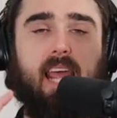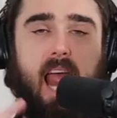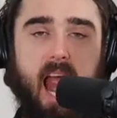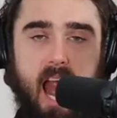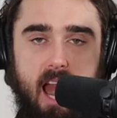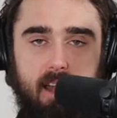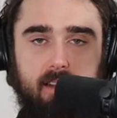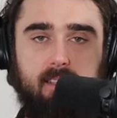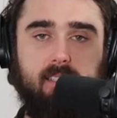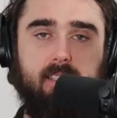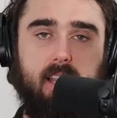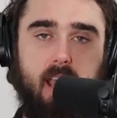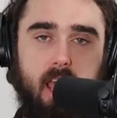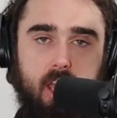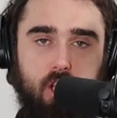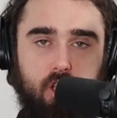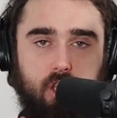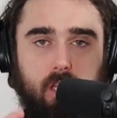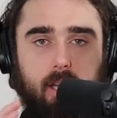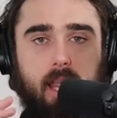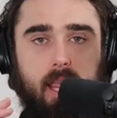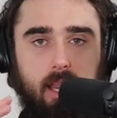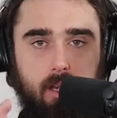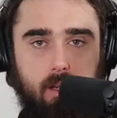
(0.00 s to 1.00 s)
Garda
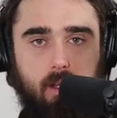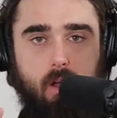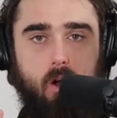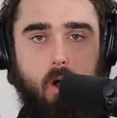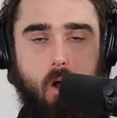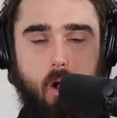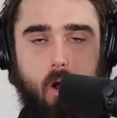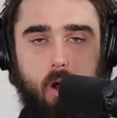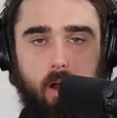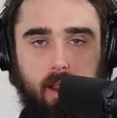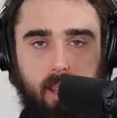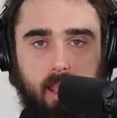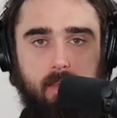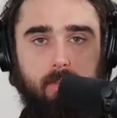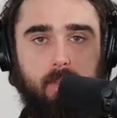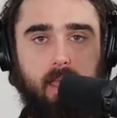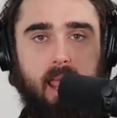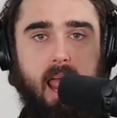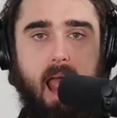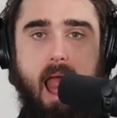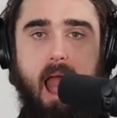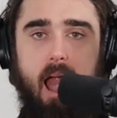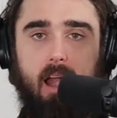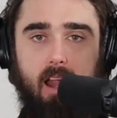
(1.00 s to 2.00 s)
Station in Cork in
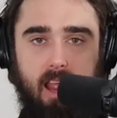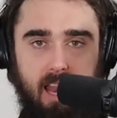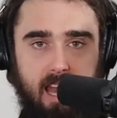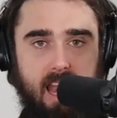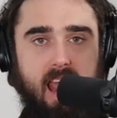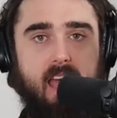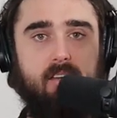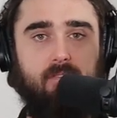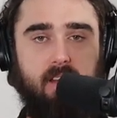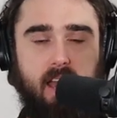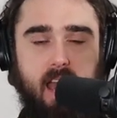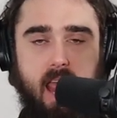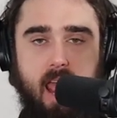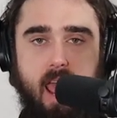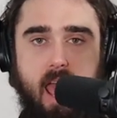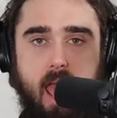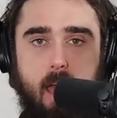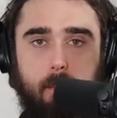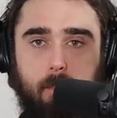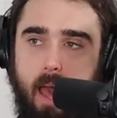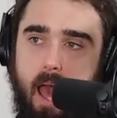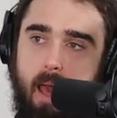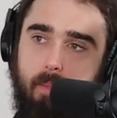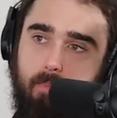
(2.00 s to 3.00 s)
the car, 11
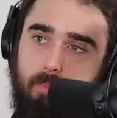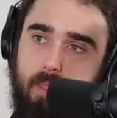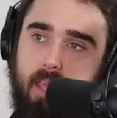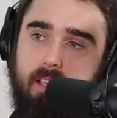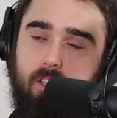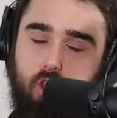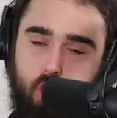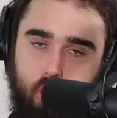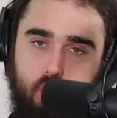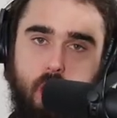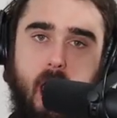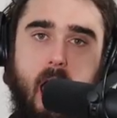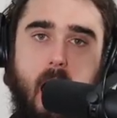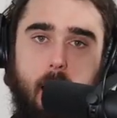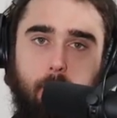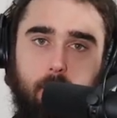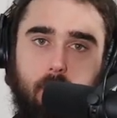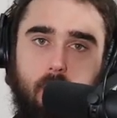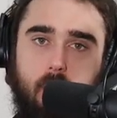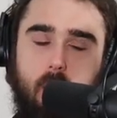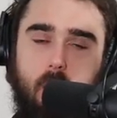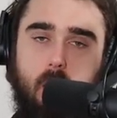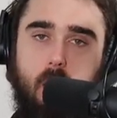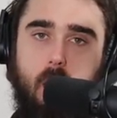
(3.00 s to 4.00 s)
a.m, and this
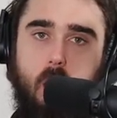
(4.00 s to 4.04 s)
chap